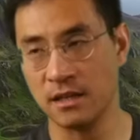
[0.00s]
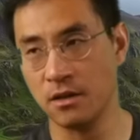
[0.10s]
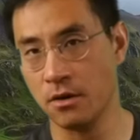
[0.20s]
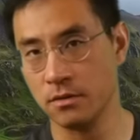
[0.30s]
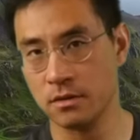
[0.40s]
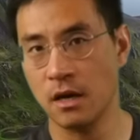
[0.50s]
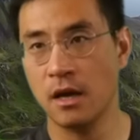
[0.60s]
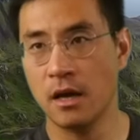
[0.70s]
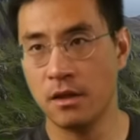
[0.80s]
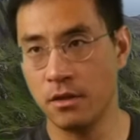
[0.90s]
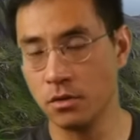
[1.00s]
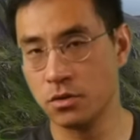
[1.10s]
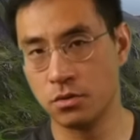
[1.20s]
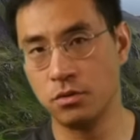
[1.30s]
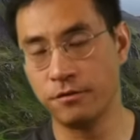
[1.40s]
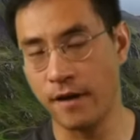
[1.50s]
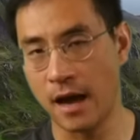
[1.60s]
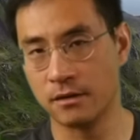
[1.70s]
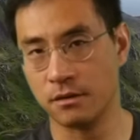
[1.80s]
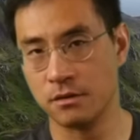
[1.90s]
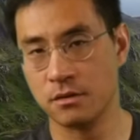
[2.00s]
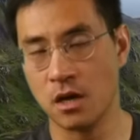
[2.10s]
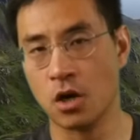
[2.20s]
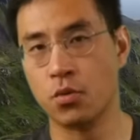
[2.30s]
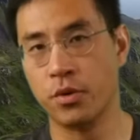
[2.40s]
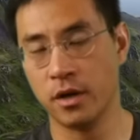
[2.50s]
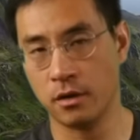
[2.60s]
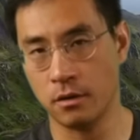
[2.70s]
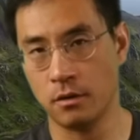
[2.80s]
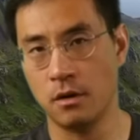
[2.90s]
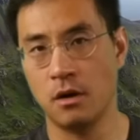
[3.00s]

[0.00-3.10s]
it knows those two factors are critical